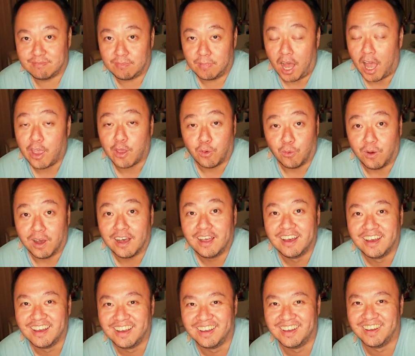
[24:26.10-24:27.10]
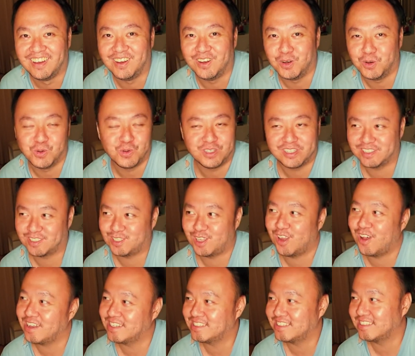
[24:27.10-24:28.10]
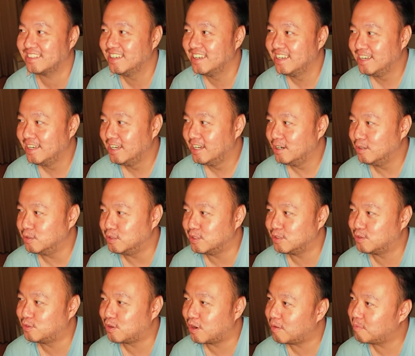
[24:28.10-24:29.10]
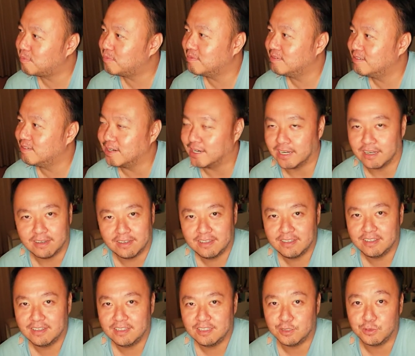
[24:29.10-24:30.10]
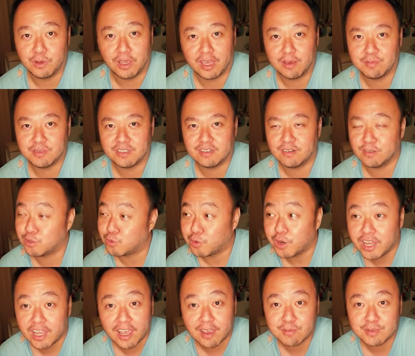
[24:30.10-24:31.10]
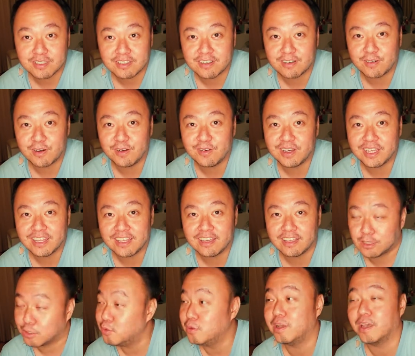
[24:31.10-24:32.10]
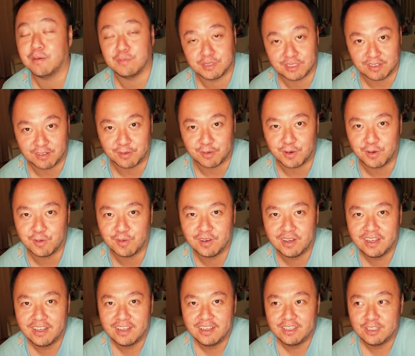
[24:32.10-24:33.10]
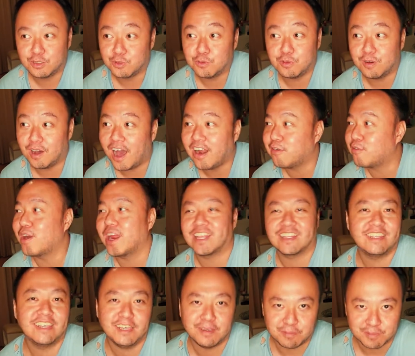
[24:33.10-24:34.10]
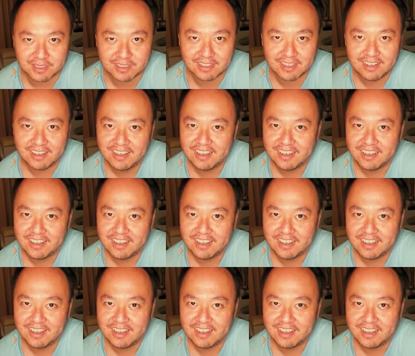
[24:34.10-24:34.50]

Iowa, who just dropped what, 3 games in a row, I think 2 games in a row to unranked teams.